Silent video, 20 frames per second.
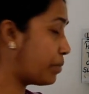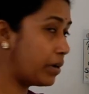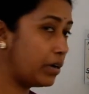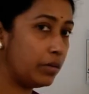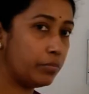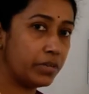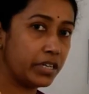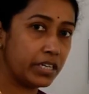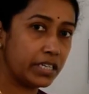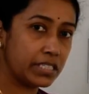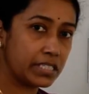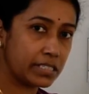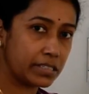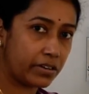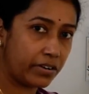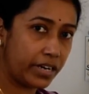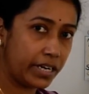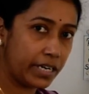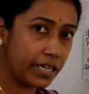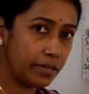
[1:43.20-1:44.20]
preliminary
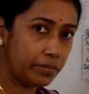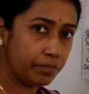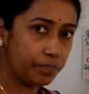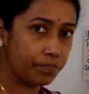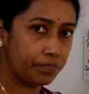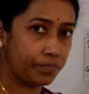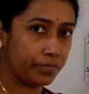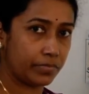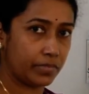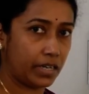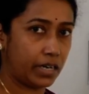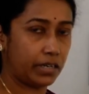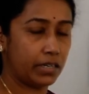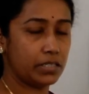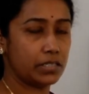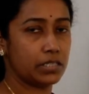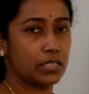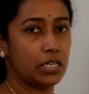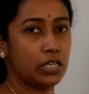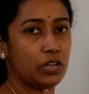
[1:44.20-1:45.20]
screening. That
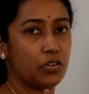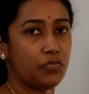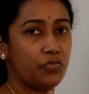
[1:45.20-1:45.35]
is,